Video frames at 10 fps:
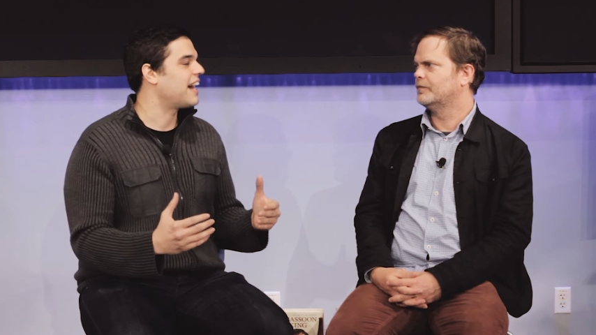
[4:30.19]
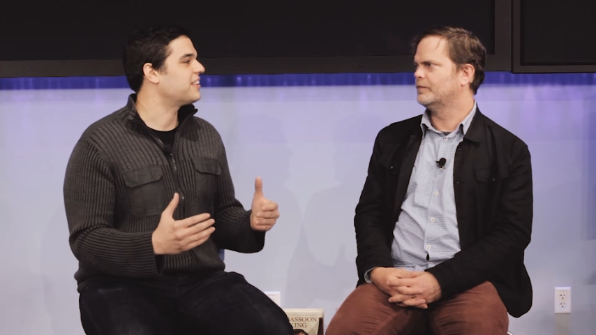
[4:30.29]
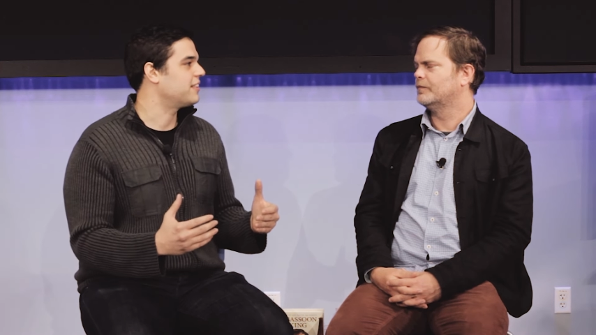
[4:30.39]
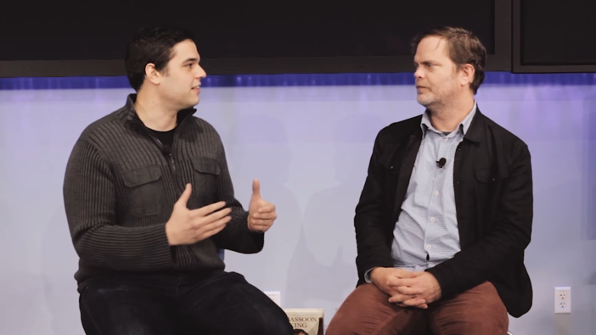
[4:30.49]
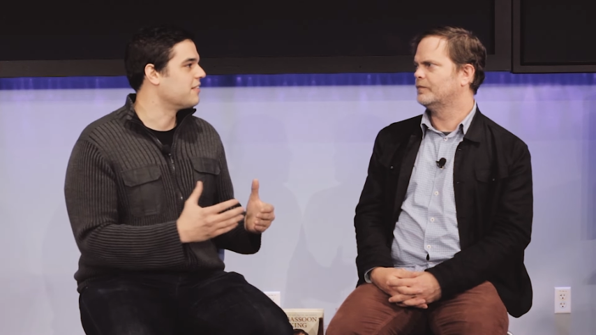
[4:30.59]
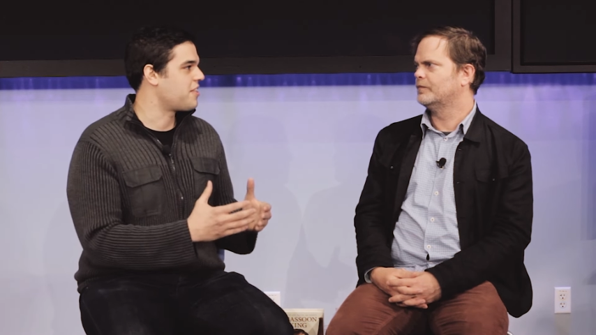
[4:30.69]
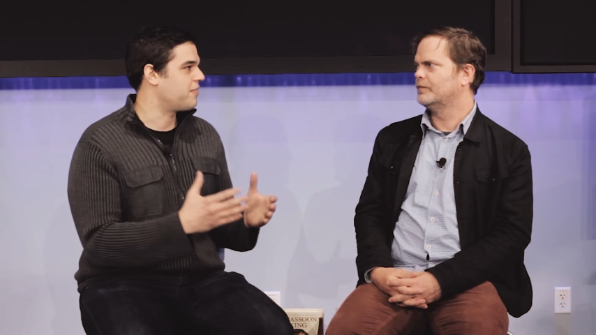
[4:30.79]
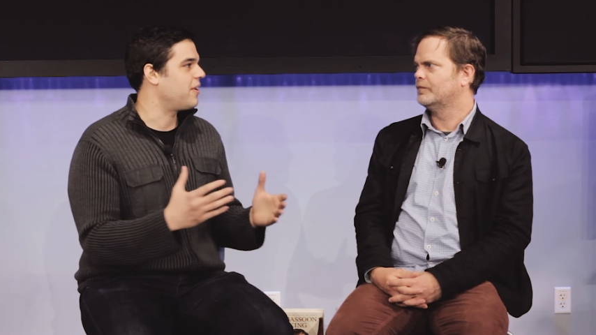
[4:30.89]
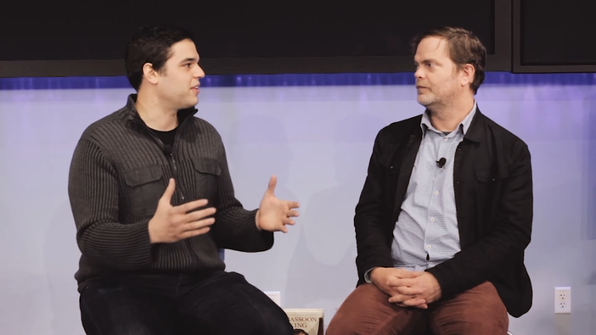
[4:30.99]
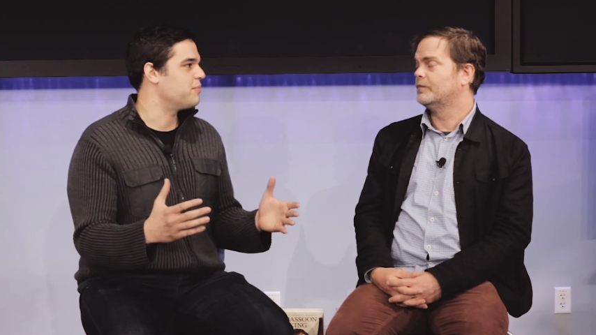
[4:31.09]
Speaker 1: an actor
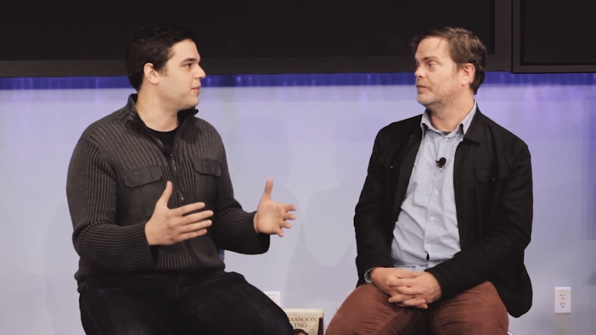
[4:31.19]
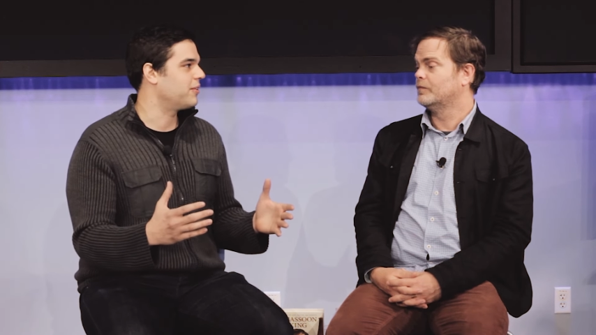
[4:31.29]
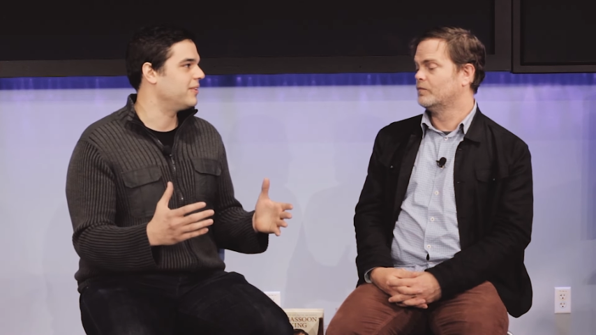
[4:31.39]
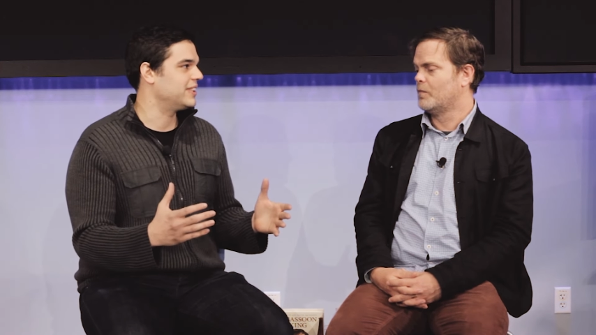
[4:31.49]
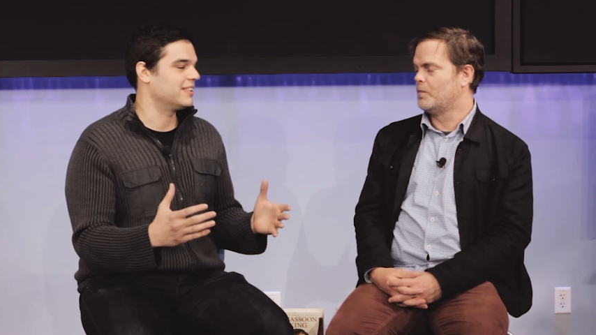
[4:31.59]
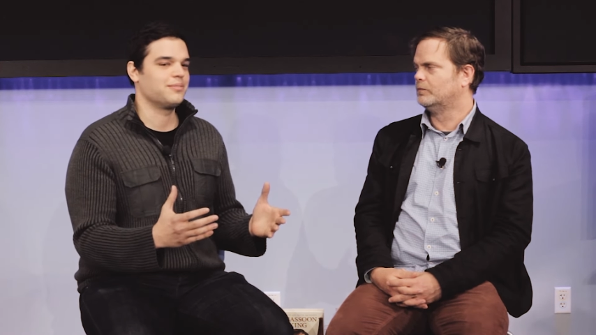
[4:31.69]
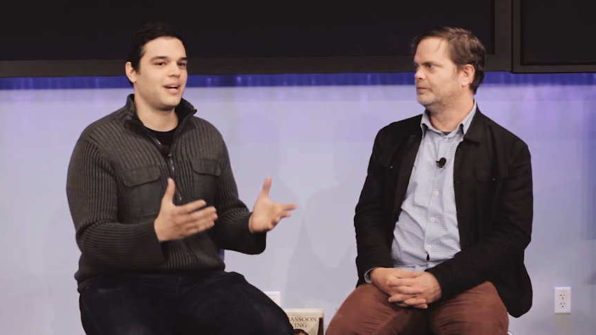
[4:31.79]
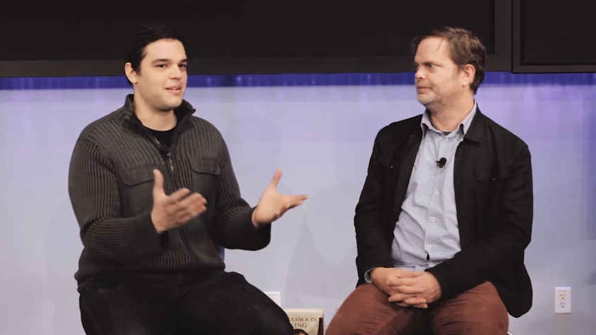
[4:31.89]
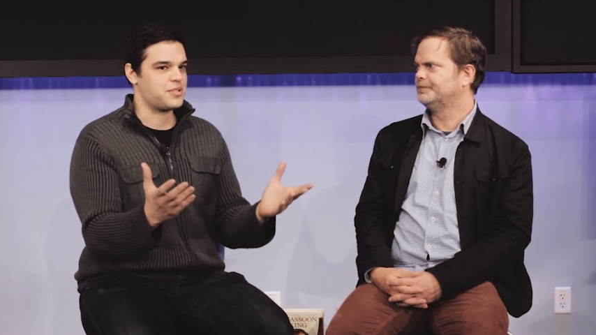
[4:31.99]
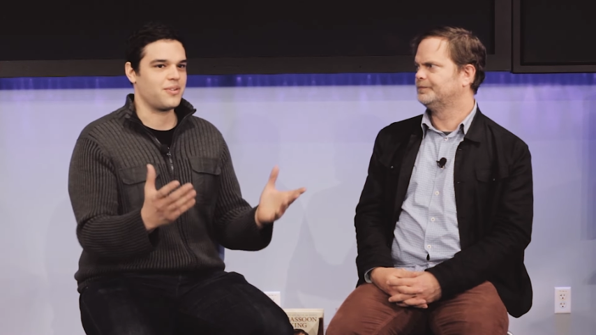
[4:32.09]
throughout the book, which is
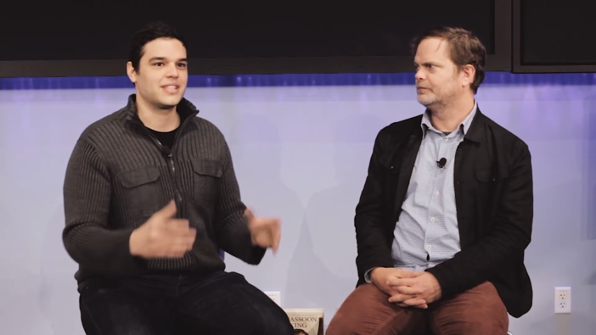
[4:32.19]
why I'm so